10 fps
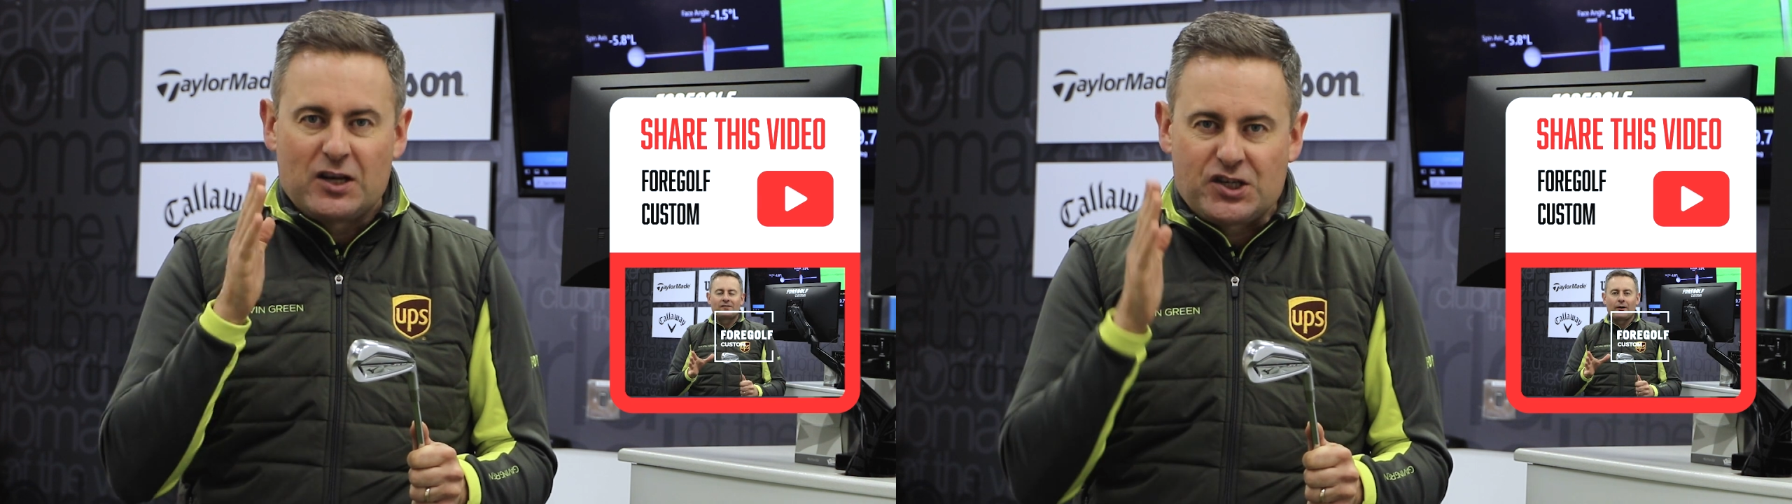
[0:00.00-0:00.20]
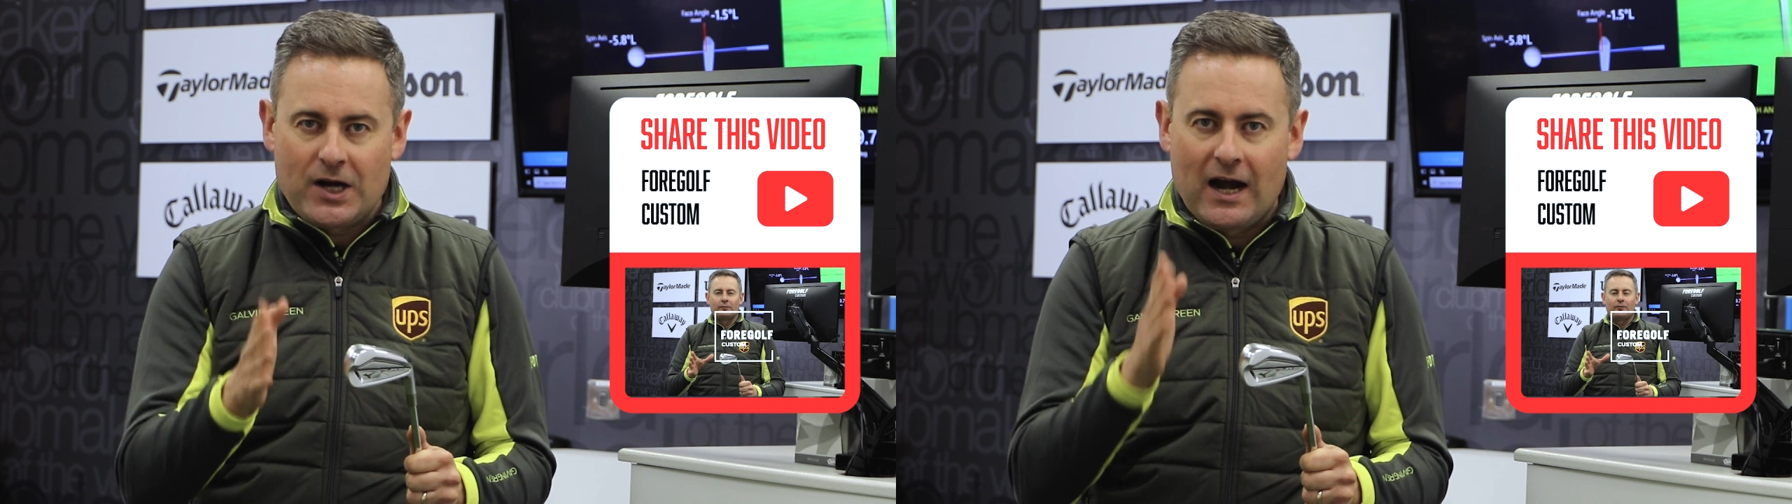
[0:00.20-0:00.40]

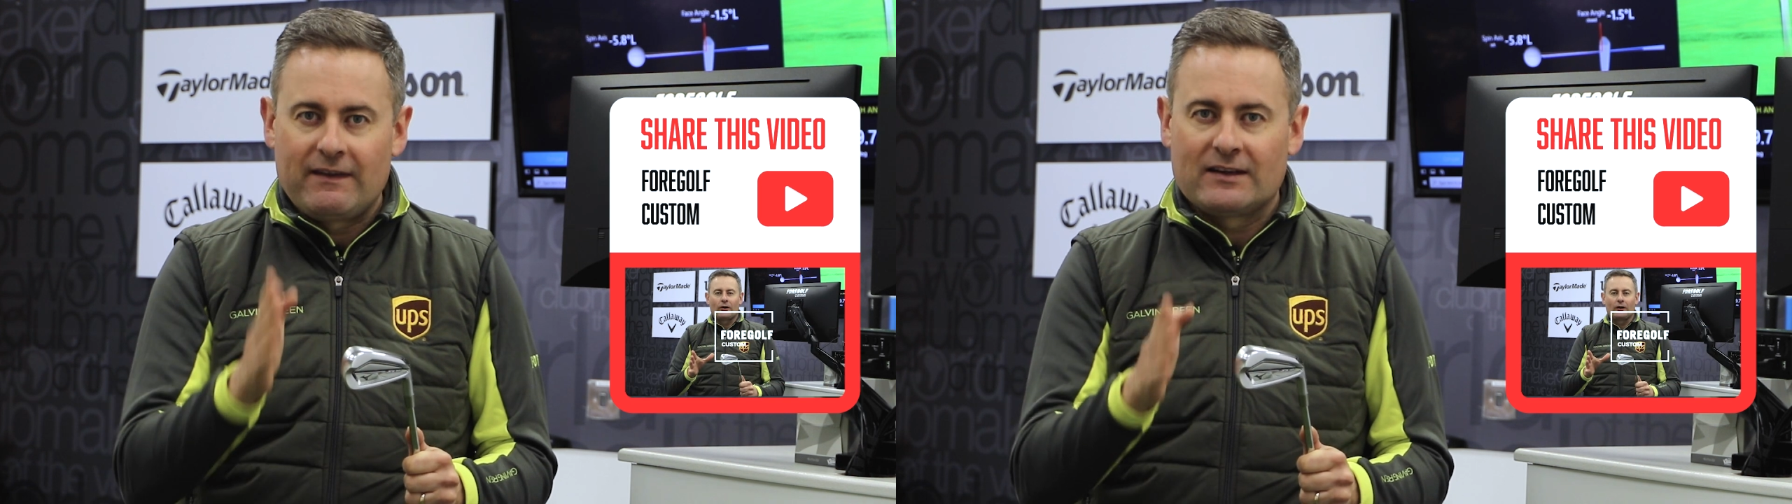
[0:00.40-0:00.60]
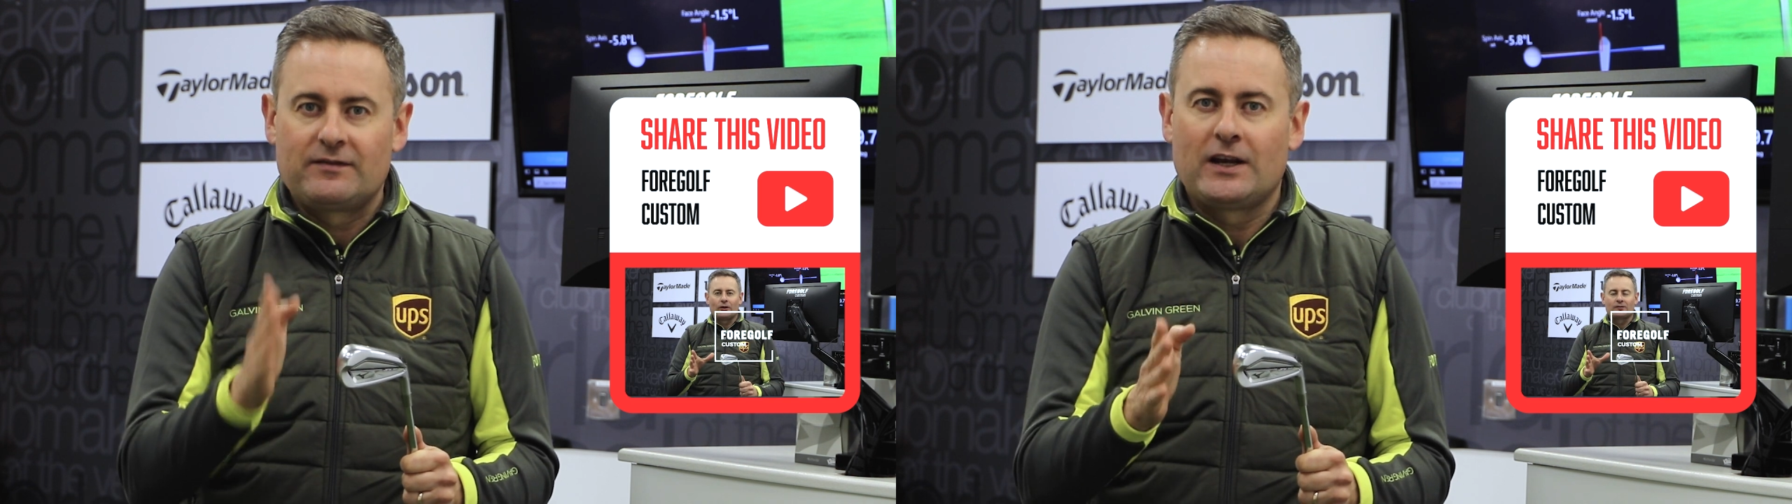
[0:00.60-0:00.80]
share
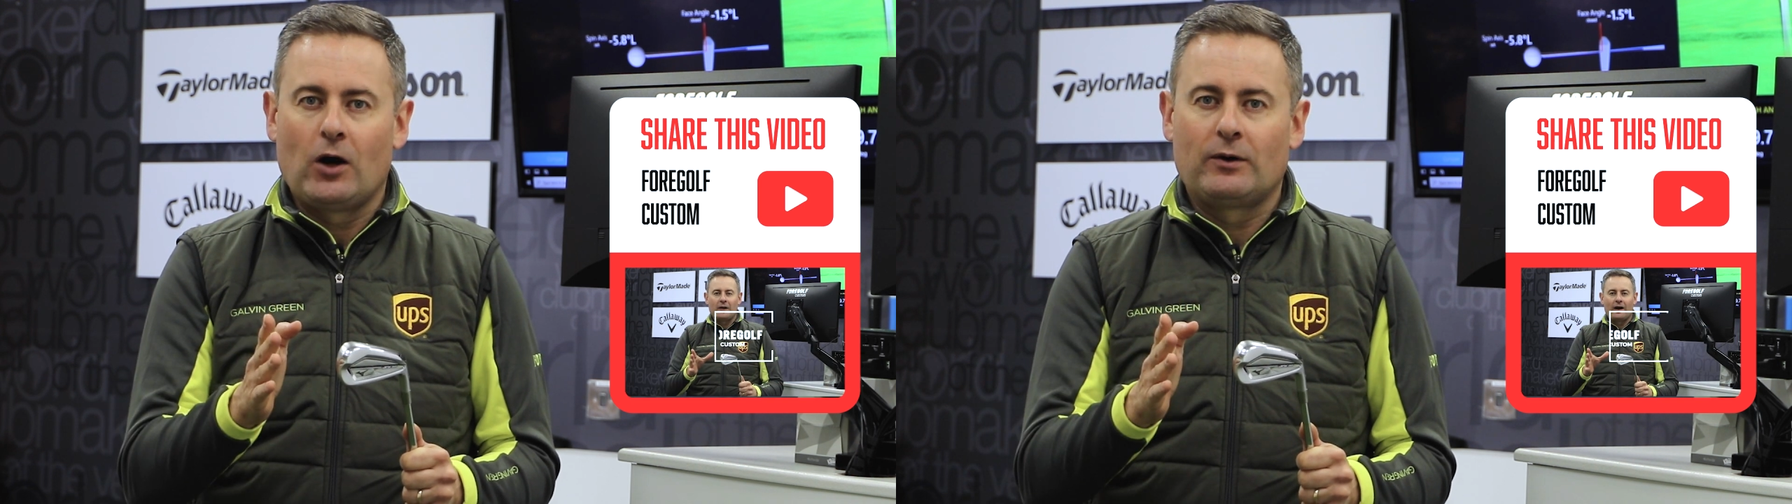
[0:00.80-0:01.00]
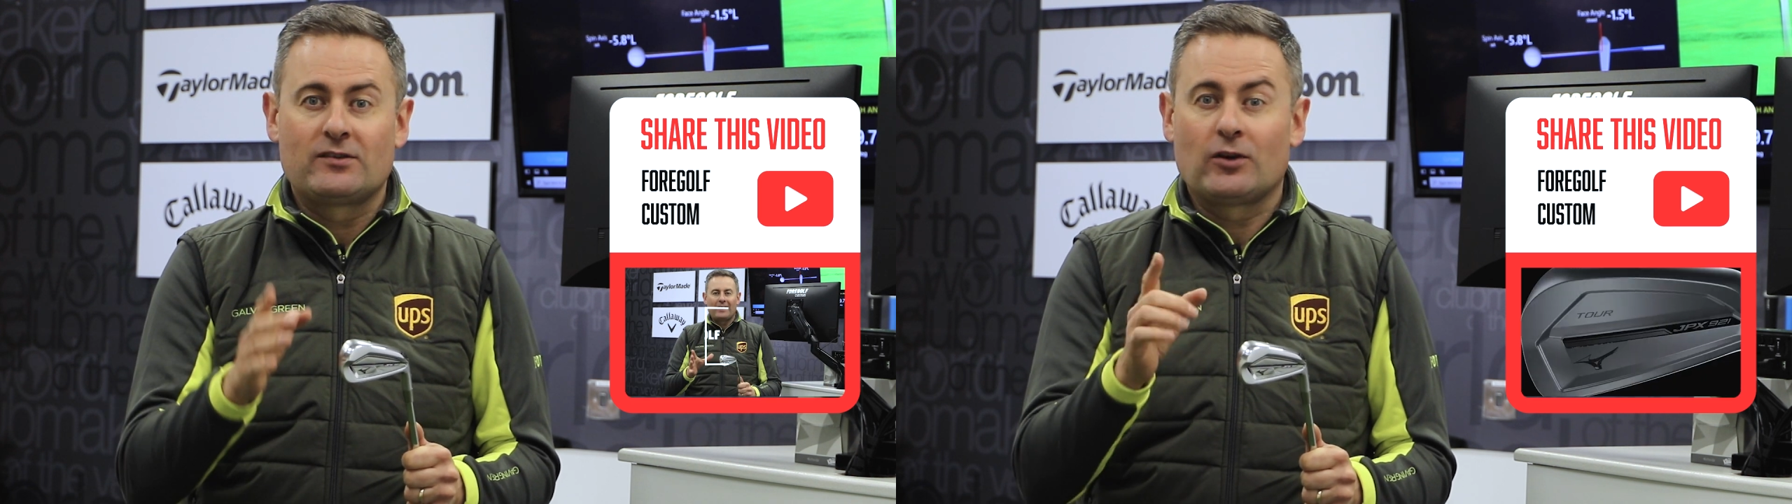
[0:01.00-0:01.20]
this
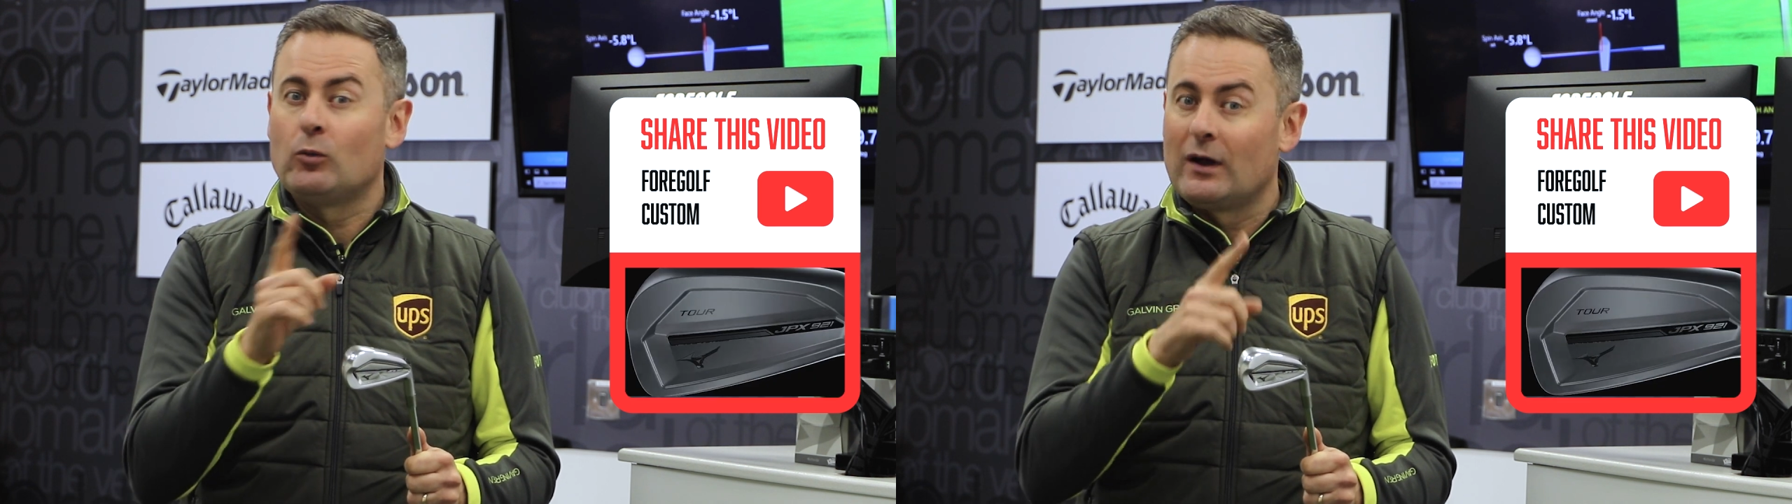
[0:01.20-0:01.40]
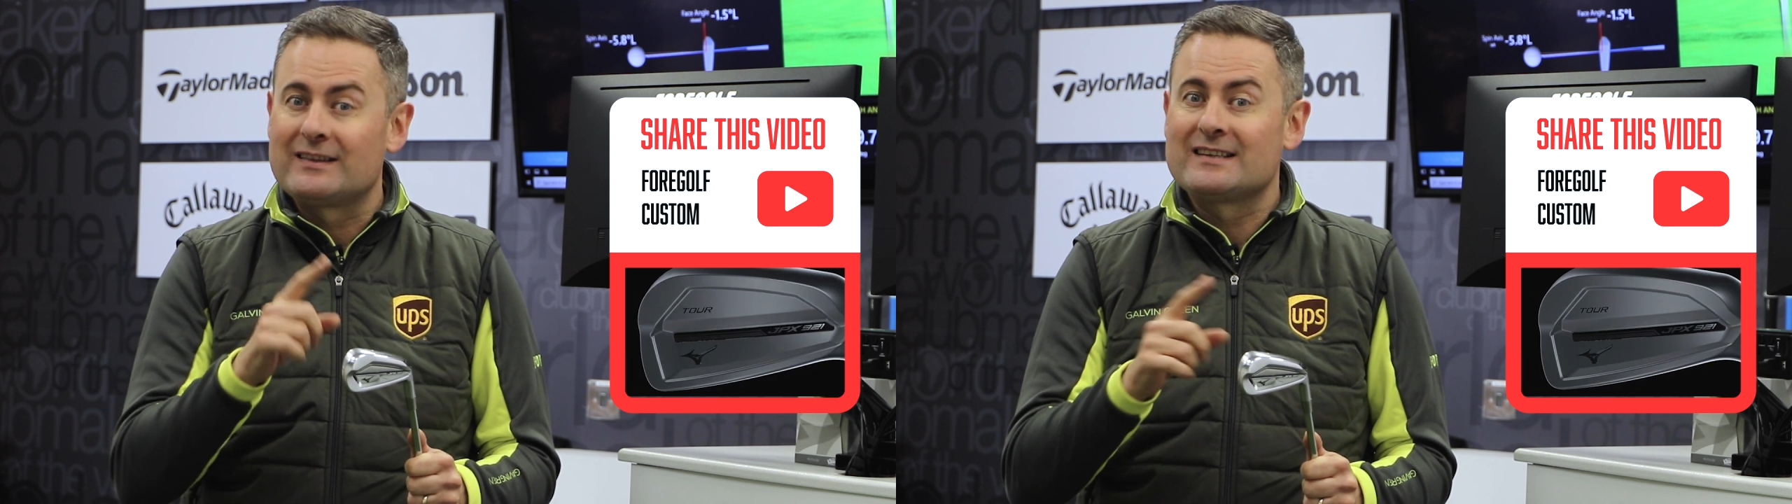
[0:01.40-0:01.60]
video. He's going to
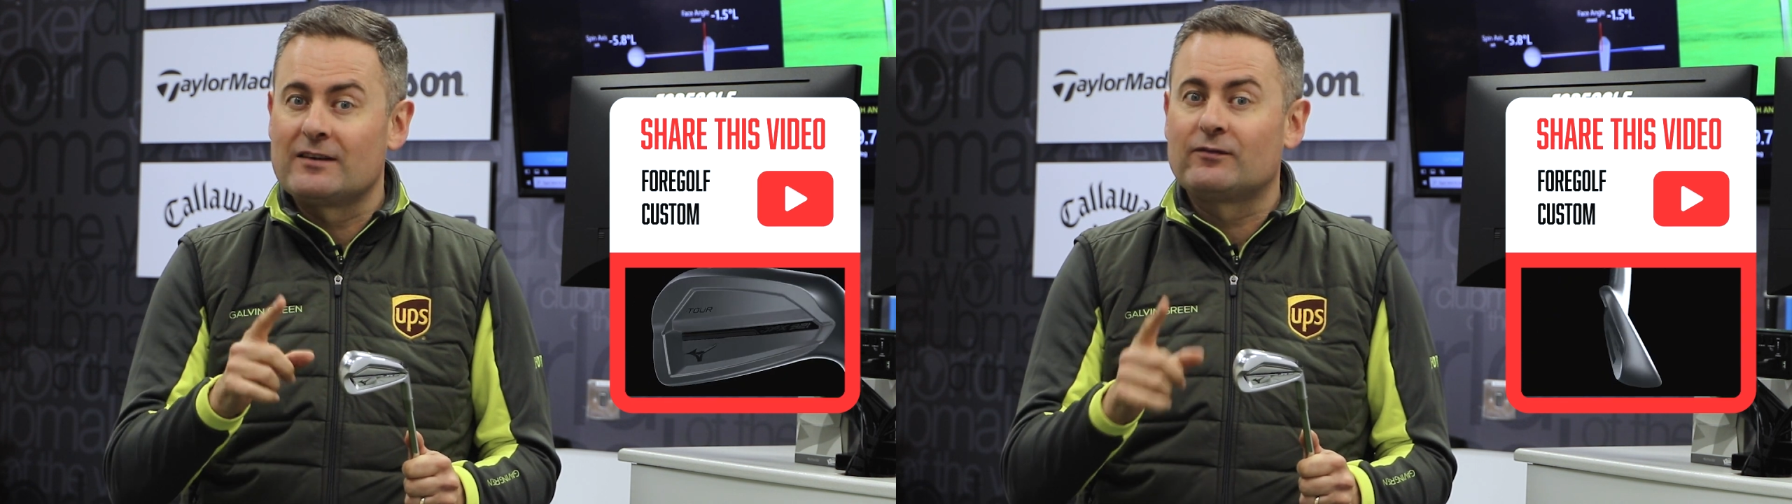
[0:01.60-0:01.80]
want this